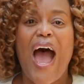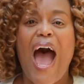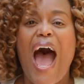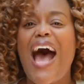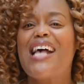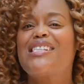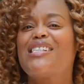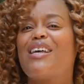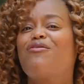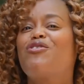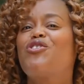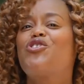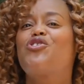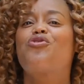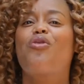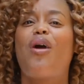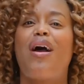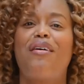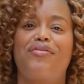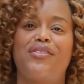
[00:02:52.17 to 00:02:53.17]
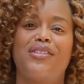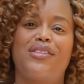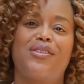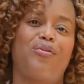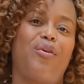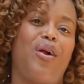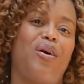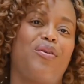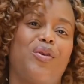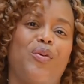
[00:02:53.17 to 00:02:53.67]
As I've traveled
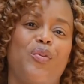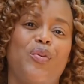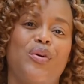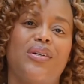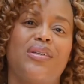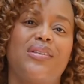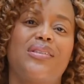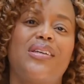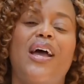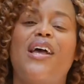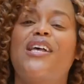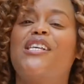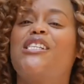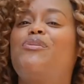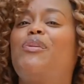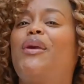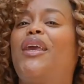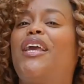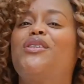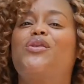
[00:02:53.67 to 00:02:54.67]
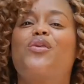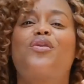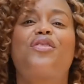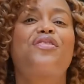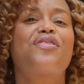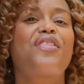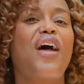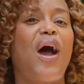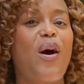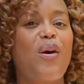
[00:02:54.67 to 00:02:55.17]
around the world, speaking to
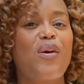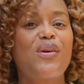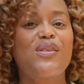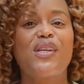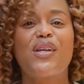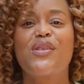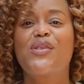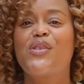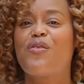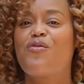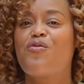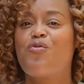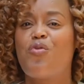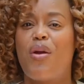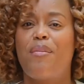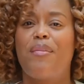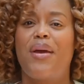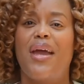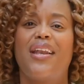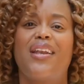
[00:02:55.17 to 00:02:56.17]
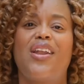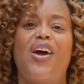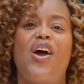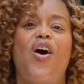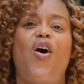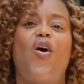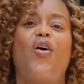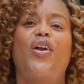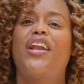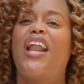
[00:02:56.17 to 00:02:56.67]
thousands of women
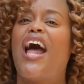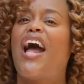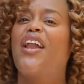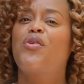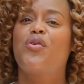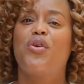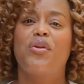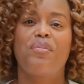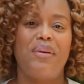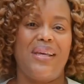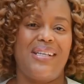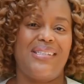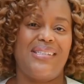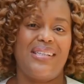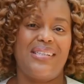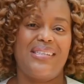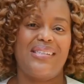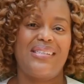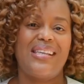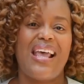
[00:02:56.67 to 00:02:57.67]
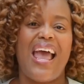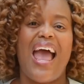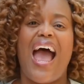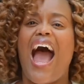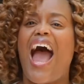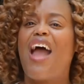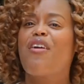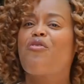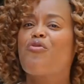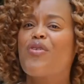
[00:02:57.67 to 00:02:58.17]
on an annual basis,
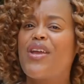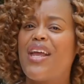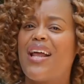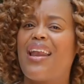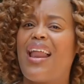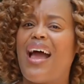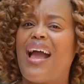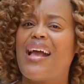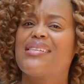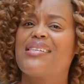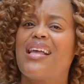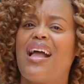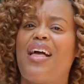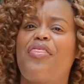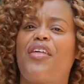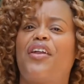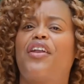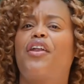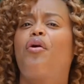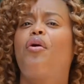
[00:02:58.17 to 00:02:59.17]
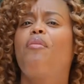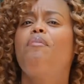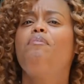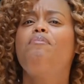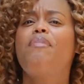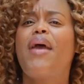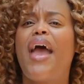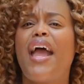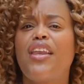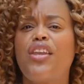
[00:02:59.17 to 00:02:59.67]
I realized that there are
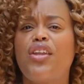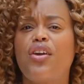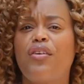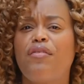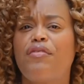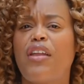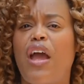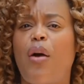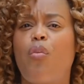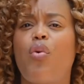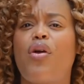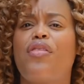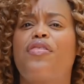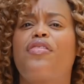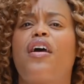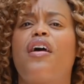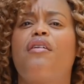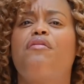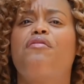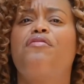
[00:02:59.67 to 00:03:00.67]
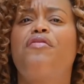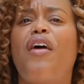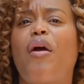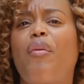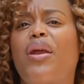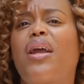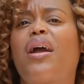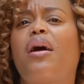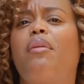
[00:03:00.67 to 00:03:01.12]
many of them with very